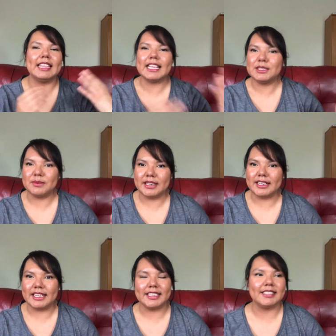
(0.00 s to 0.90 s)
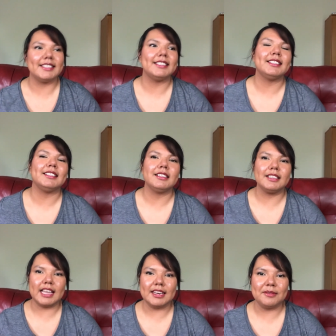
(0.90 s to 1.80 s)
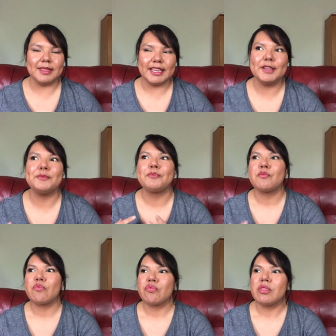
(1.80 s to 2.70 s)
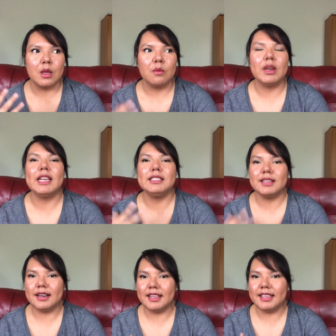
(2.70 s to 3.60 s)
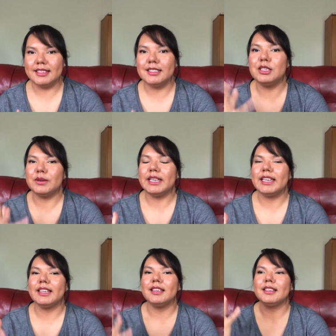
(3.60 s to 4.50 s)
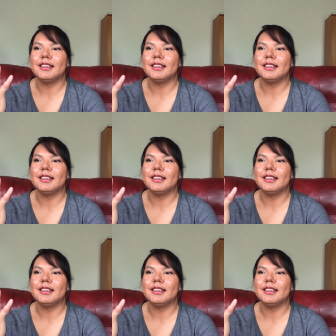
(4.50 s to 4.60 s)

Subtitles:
That's what it is, kind of thing. When I started doing